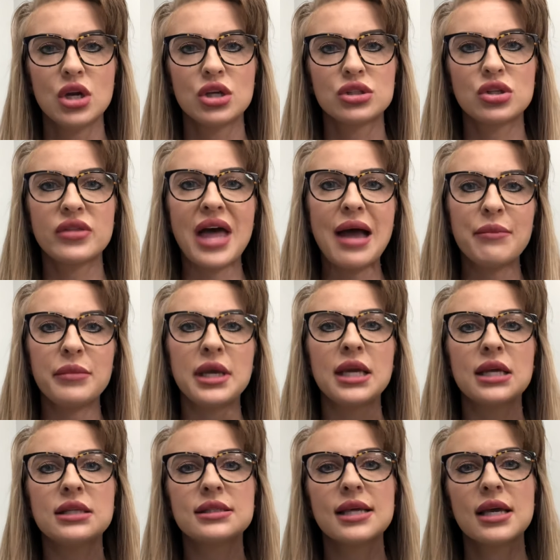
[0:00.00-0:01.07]
So that
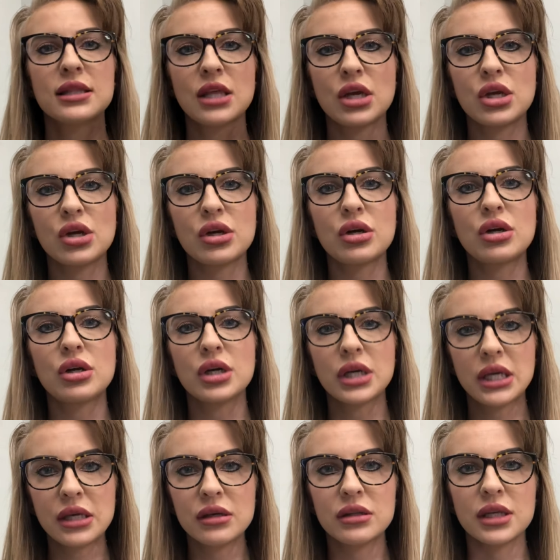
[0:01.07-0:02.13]
means that you're
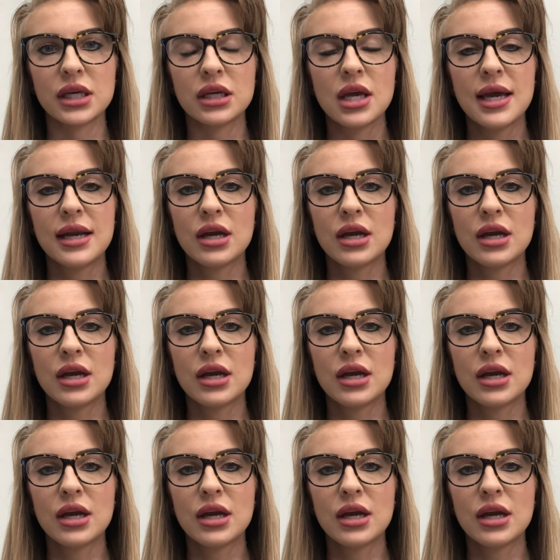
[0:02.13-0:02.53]
healing.